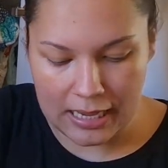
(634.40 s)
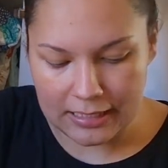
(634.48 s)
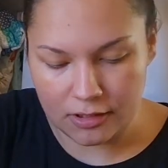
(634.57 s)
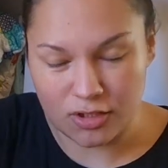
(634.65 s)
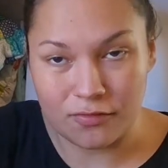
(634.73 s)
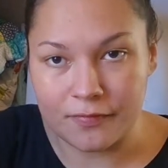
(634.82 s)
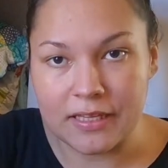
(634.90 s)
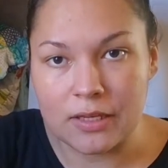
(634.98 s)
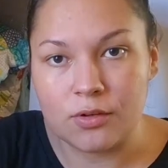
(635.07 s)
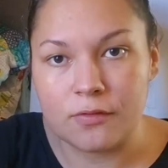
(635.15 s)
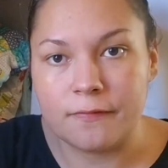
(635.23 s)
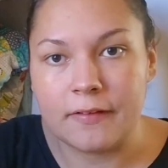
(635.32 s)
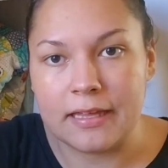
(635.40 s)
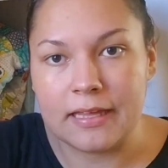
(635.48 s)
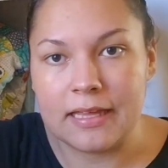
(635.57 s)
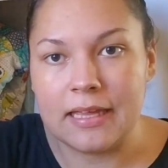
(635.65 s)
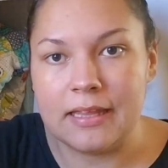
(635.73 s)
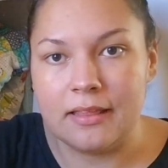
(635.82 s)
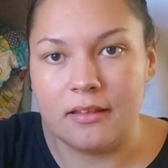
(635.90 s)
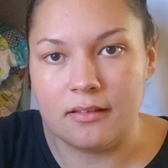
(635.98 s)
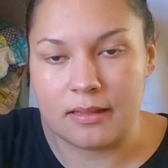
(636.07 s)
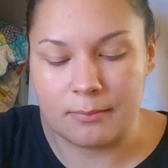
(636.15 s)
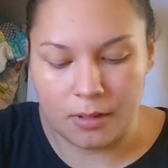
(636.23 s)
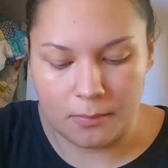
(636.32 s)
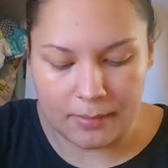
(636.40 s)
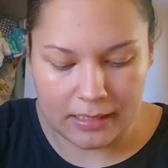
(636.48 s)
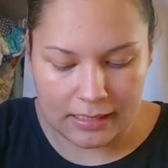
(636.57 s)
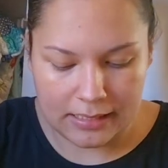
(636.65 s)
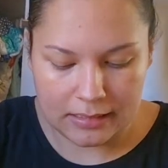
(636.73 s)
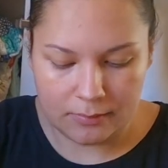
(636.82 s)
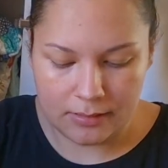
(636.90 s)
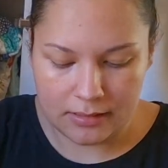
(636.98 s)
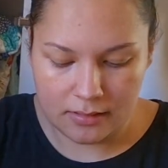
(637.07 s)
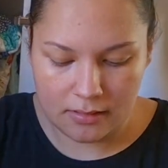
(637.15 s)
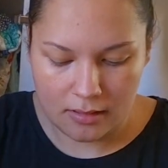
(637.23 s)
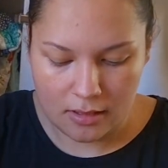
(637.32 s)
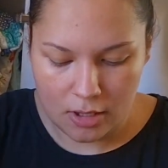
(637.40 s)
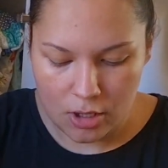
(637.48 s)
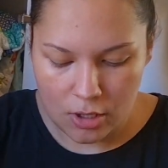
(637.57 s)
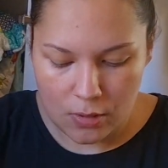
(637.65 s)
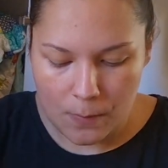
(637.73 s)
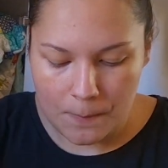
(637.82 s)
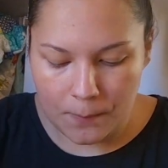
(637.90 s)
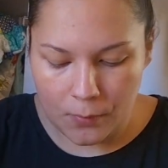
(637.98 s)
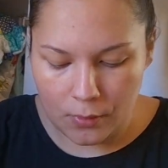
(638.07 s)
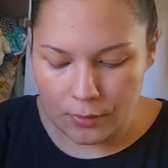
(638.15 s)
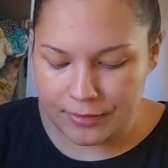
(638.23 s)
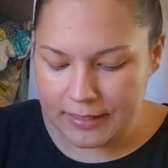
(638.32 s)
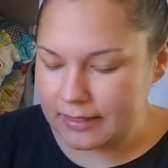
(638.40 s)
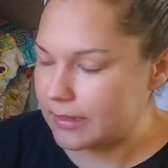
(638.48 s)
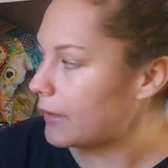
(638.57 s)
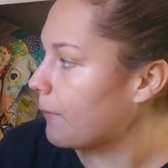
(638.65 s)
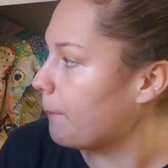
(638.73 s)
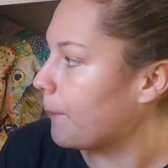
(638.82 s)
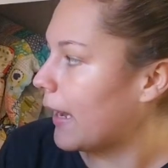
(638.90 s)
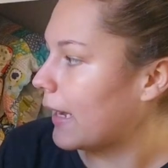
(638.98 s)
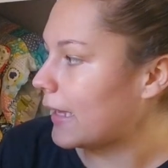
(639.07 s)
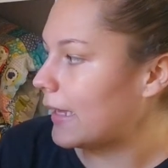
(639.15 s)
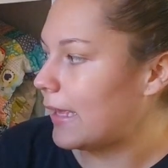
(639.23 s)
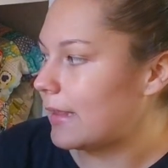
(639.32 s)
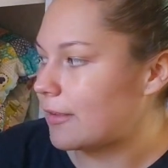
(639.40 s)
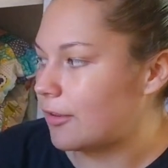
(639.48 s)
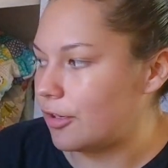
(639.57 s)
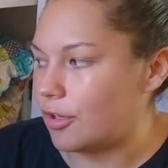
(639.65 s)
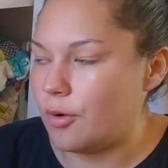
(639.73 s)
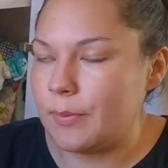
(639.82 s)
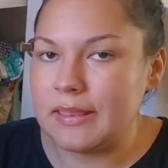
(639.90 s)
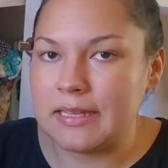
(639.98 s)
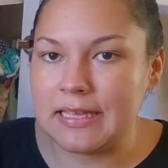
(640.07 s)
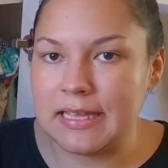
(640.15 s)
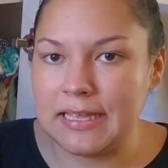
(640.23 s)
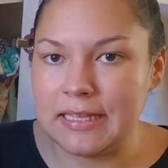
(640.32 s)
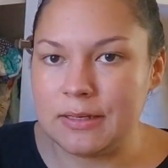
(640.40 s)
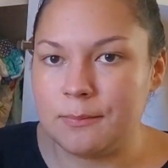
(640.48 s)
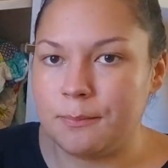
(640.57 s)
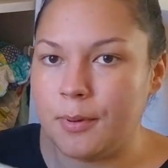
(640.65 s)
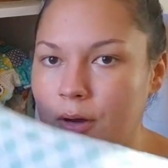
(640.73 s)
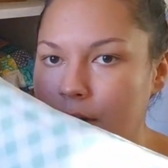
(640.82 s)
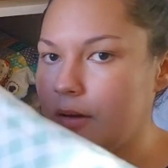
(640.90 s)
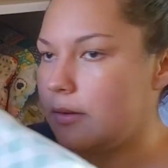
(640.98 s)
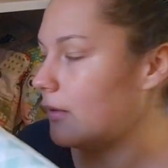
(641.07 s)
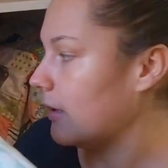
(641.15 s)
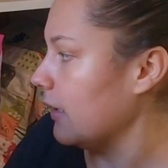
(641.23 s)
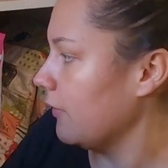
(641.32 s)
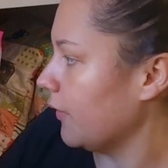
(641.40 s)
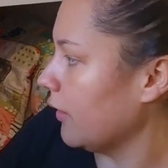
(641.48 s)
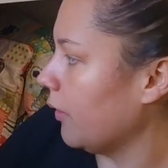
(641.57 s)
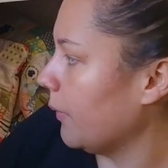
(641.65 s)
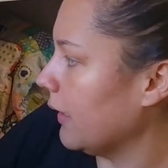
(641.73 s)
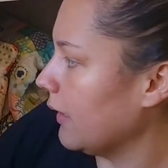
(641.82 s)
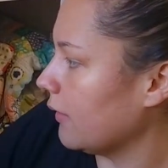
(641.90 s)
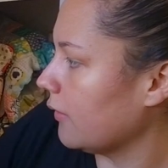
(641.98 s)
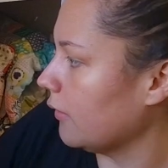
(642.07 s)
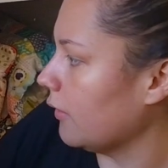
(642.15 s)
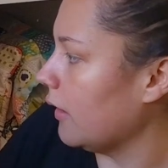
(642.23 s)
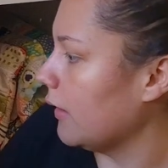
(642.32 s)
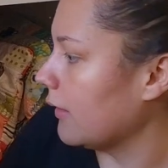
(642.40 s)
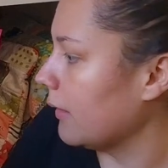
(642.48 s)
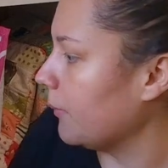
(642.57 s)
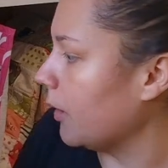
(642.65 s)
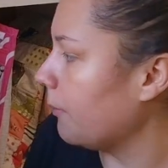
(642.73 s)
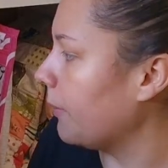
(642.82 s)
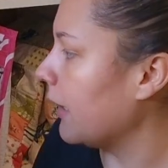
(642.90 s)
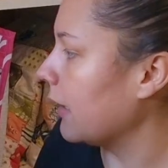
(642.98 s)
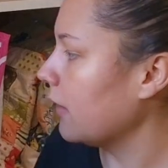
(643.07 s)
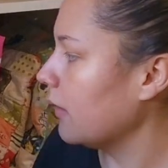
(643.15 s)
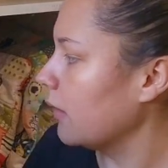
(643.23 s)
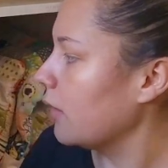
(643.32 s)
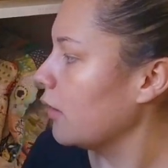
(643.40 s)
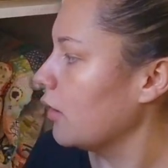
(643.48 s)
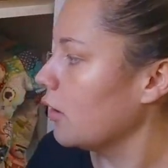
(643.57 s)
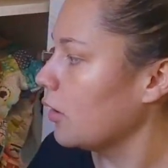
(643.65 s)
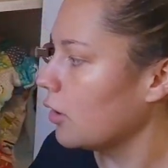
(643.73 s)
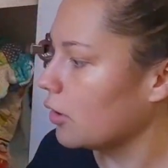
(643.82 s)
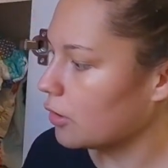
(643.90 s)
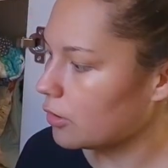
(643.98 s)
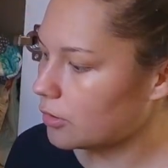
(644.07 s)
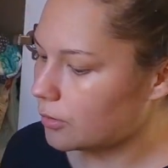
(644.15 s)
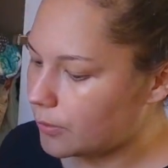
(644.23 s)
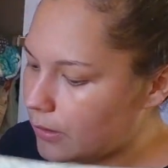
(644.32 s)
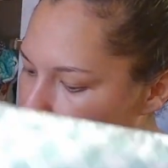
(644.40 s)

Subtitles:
and I don't think it would fit in the Ziploc bag anyway. But this bag is going to go in the kitted box, even though it isn't a Ziploc bag. So we're